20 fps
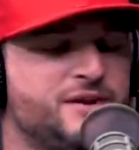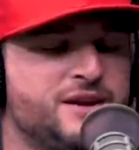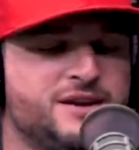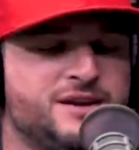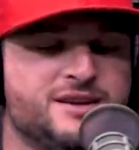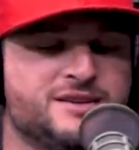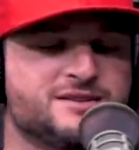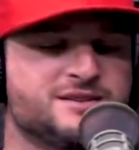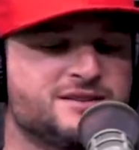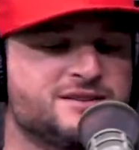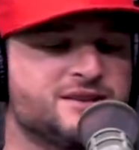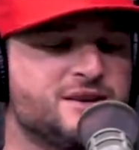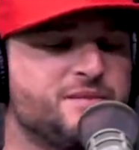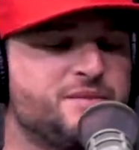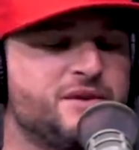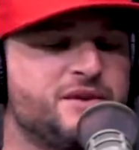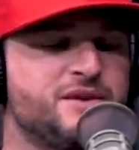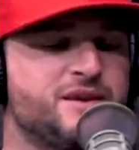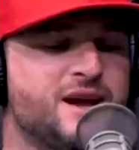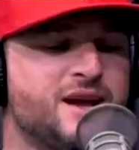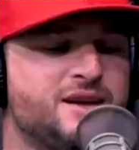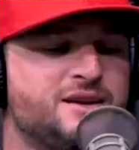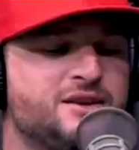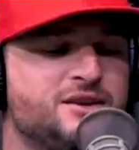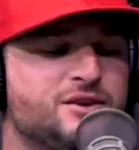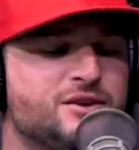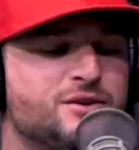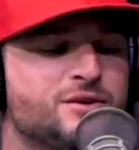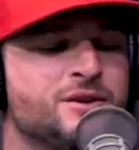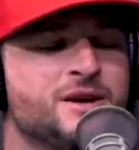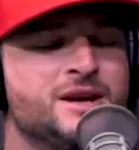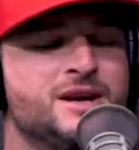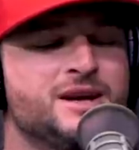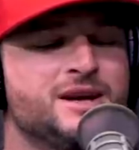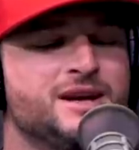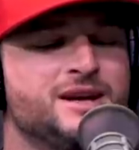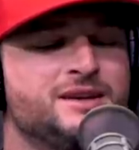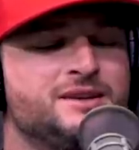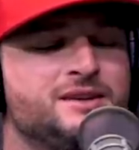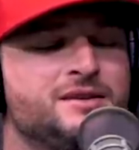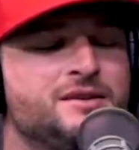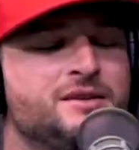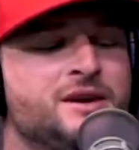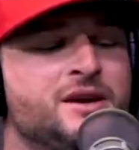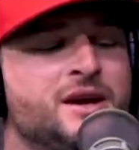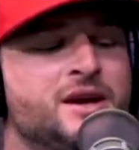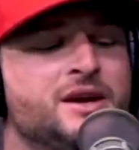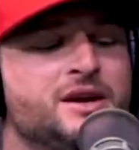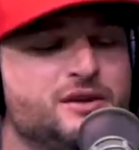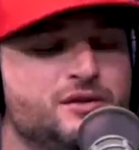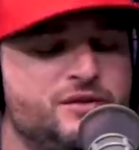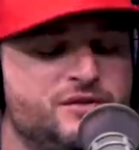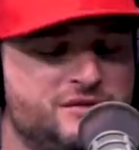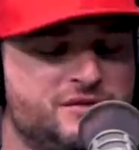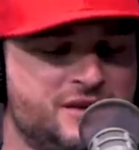And this is something that, you know, it you